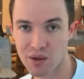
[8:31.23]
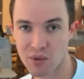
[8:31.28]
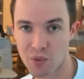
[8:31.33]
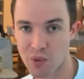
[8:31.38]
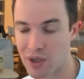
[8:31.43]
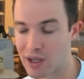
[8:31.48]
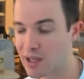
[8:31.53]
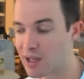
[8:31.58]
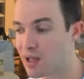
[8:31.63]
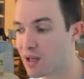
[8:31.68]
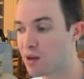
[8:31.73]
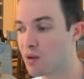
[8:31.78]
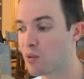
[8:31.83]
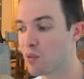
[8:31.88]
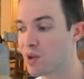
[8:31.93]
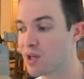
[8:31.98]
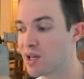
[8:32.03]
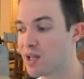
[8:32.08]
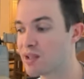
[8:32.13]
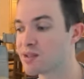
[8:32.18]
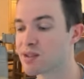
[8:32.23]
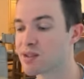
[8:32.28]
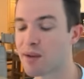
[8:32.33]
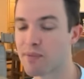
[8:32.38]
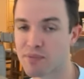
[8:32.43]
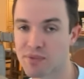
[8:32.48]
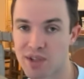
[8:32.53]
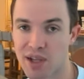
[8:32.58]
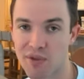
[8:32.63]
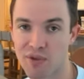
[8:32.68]
We need
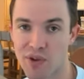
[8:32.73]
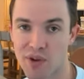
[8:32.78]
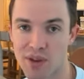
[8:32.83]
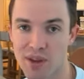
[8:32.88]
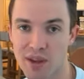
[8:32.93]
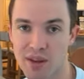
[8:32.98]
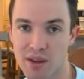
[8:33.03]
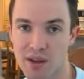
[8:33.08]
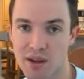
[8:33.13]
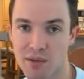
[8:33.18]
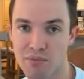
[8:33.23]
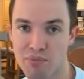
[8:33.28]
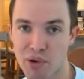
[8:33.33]
something different than the